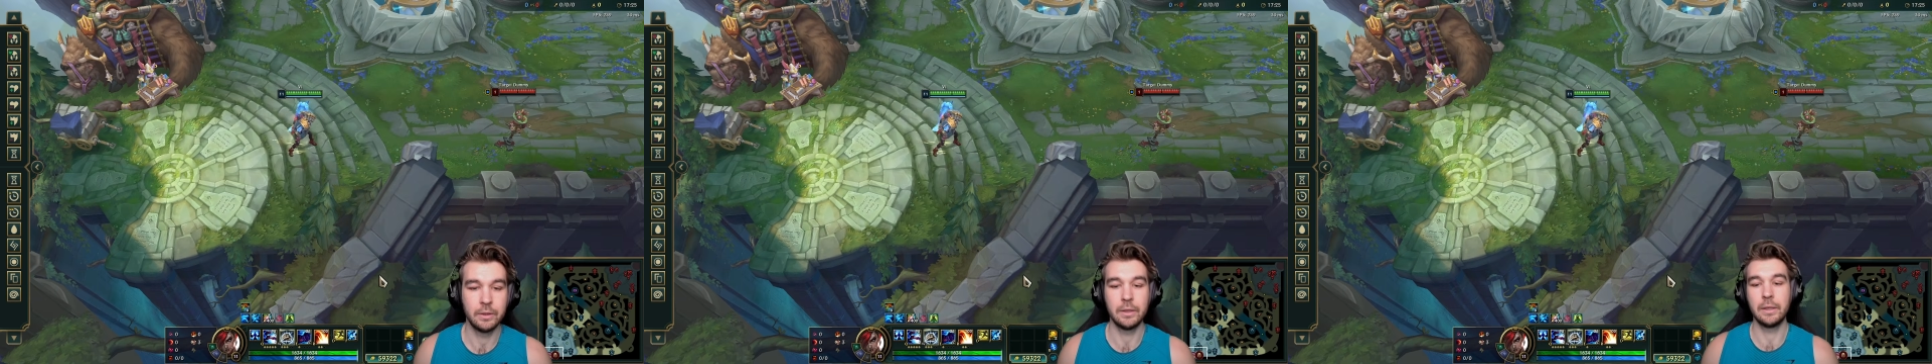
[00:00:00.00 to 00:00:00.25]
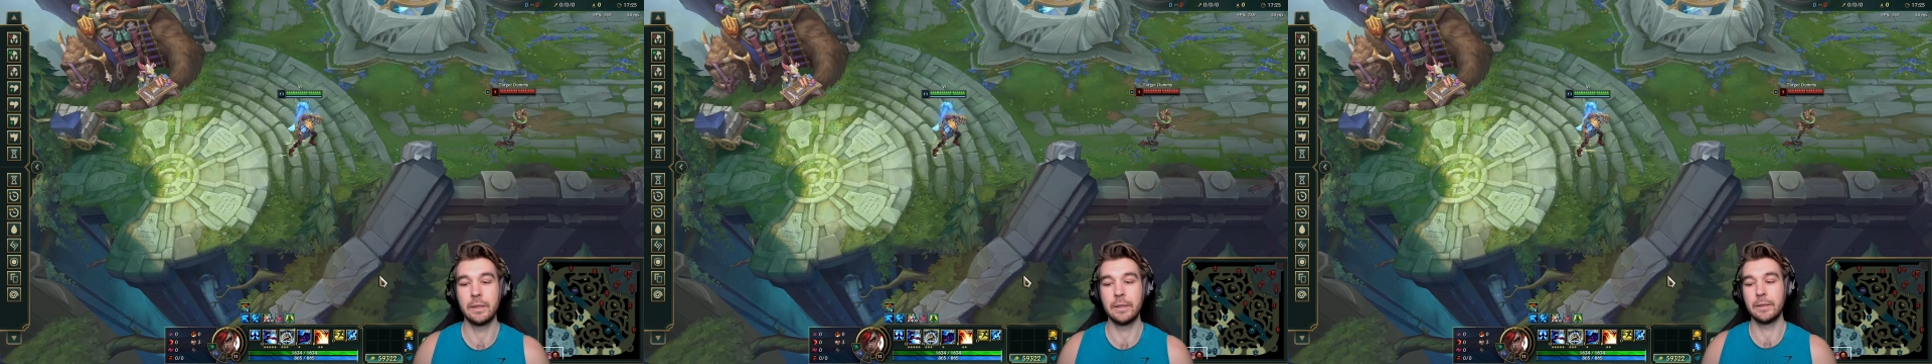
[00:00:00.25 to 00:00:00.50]

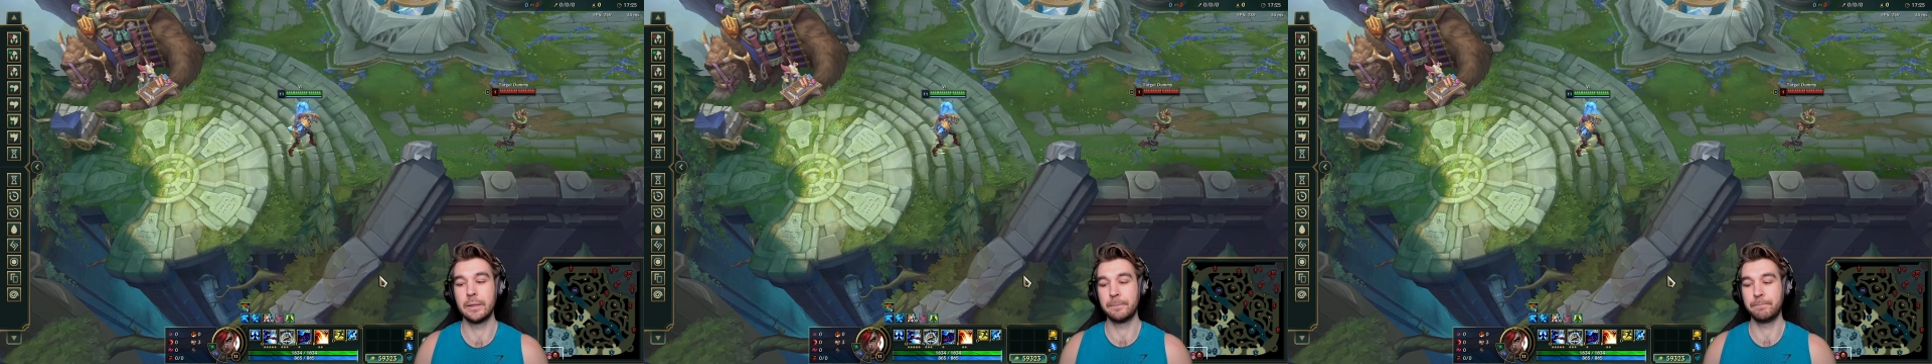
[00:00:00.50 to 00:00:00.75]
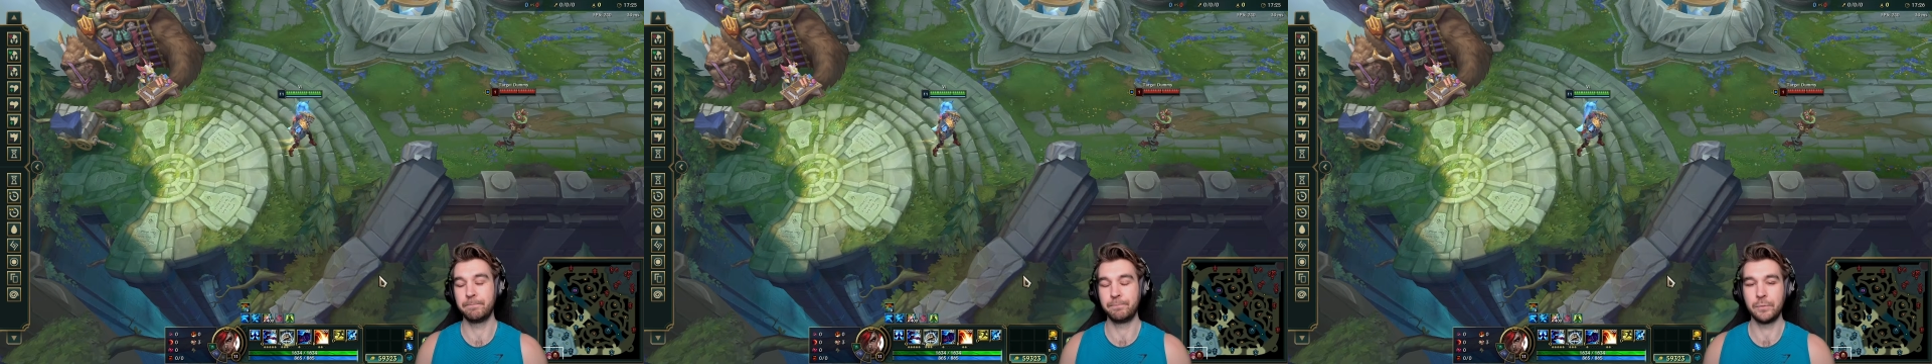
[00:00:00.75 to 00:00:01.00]

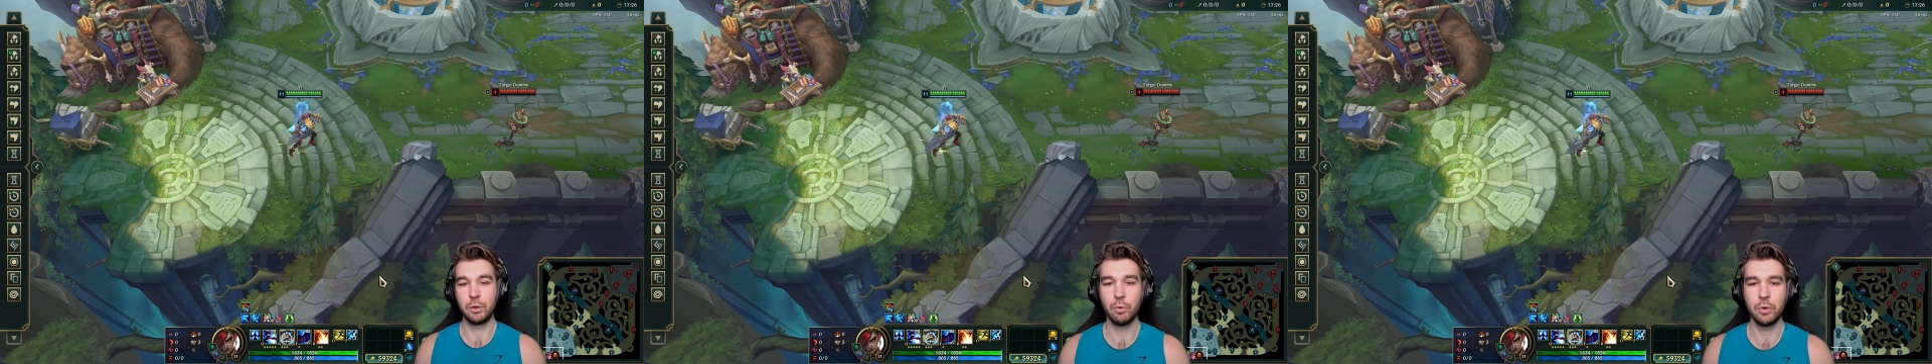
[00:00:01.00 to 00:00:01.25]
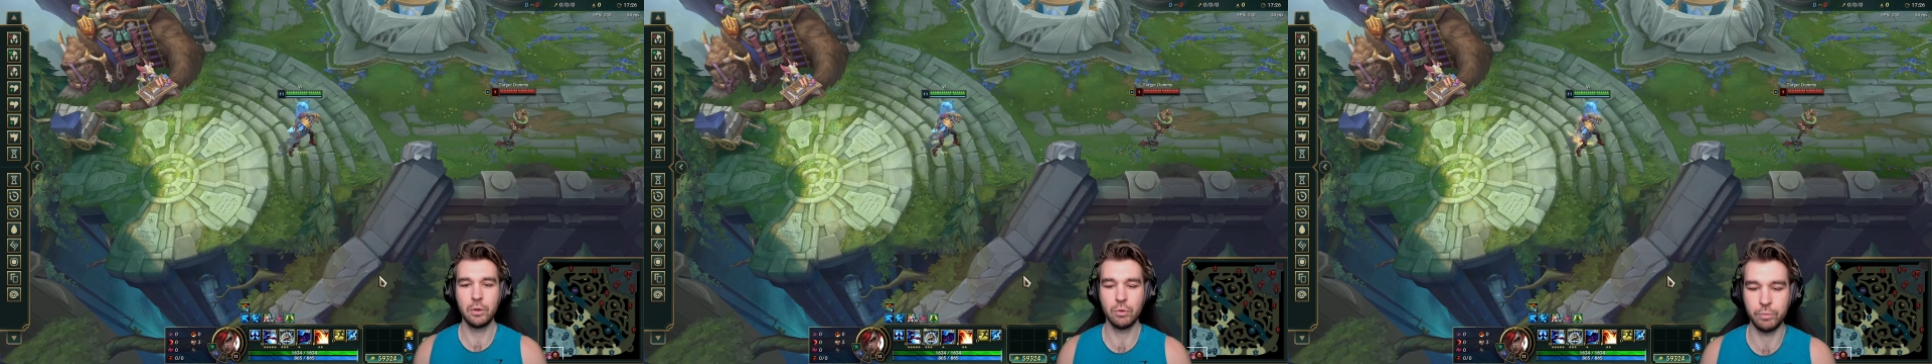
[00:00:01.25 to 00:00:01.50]
And you
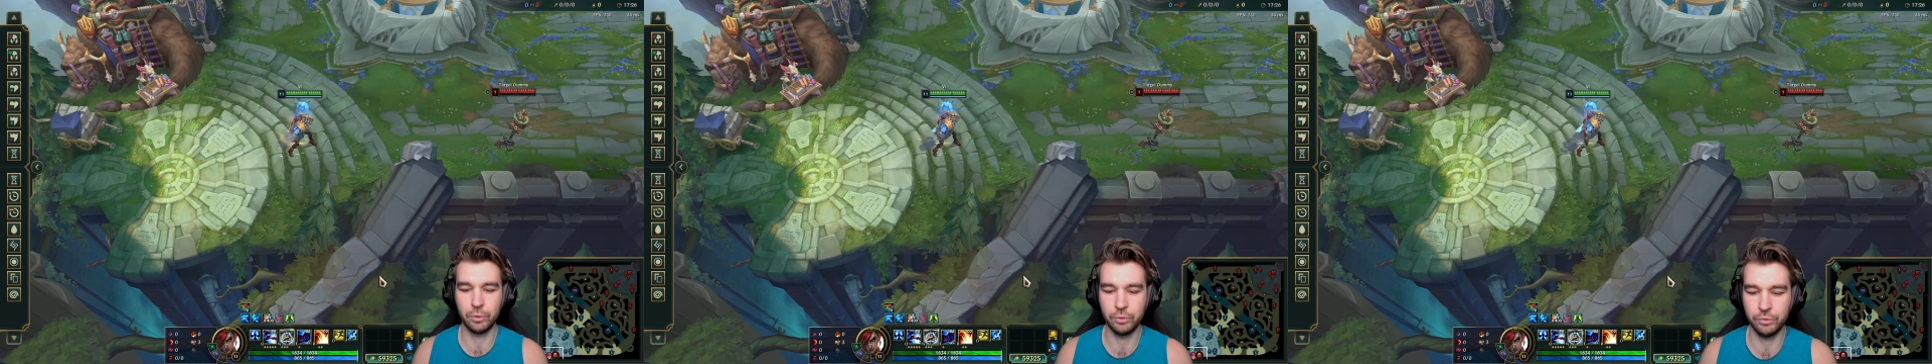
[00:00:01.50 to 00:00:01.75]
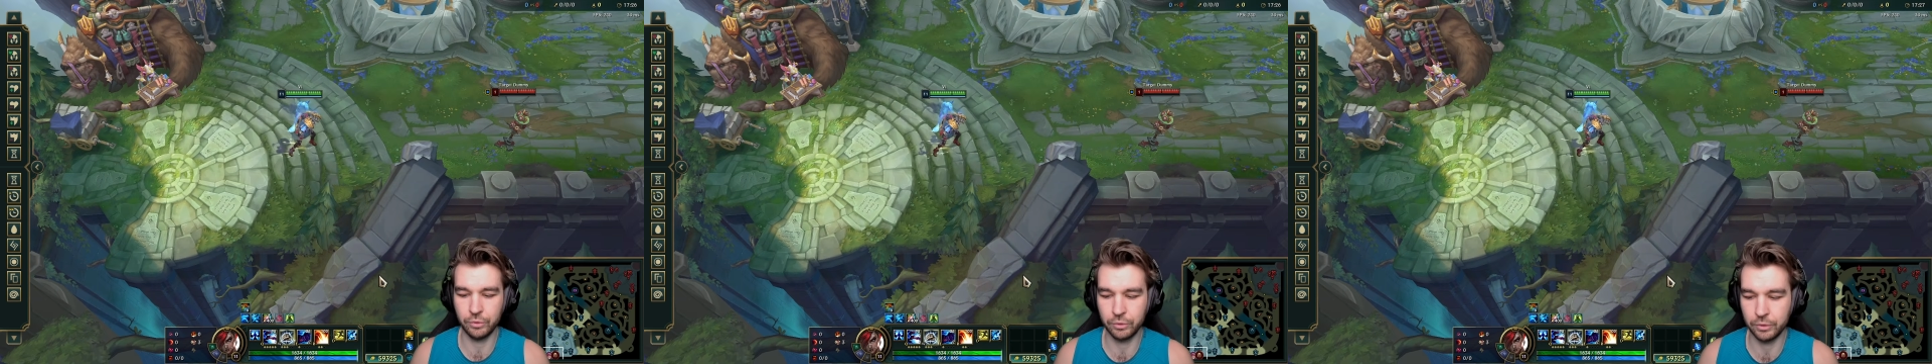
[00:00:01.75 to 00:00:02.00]
want to go
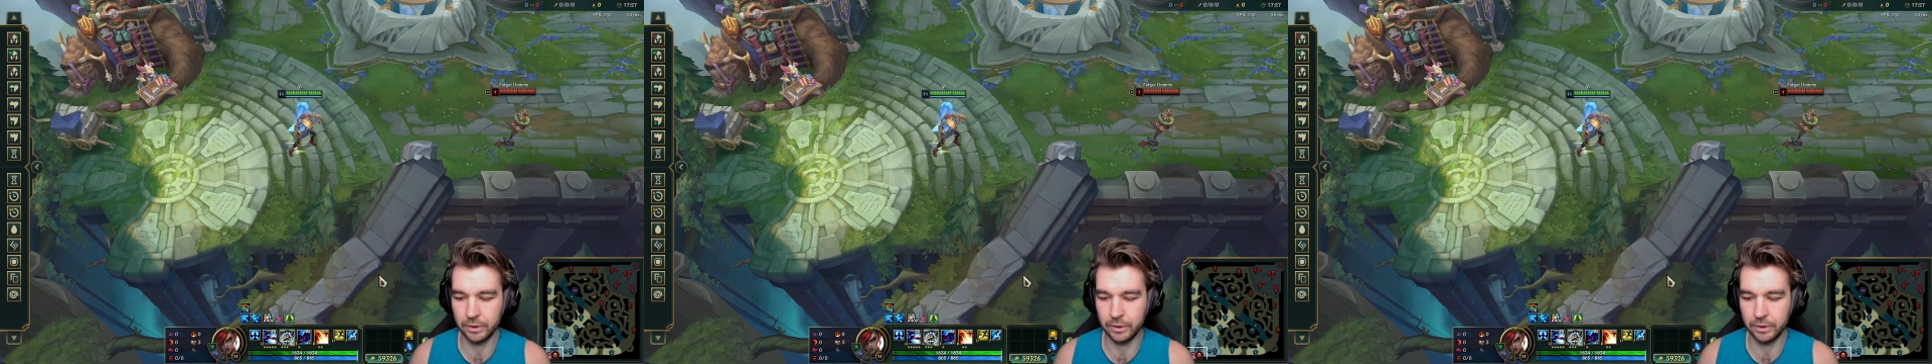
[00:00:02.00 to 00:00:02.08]
Bruiser